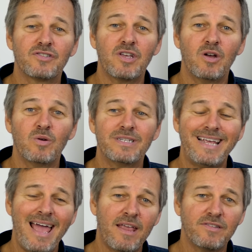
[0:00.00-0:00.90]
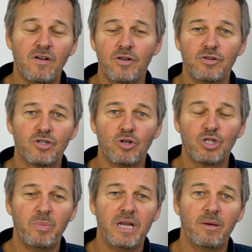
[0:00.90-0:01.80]
So tag us on your
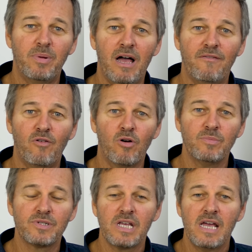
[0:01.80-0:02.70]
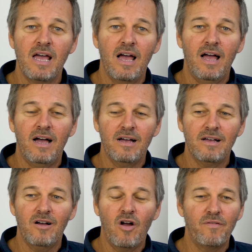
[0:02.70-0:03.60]
social media platforms
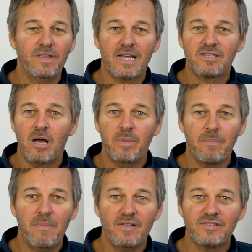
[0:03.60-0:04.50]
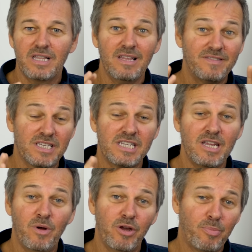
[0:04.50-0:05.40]
over the next coming months. I'd love to
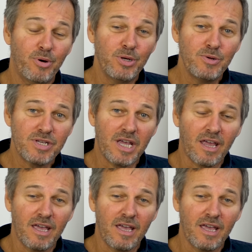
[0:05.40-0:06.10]
see what you're producing.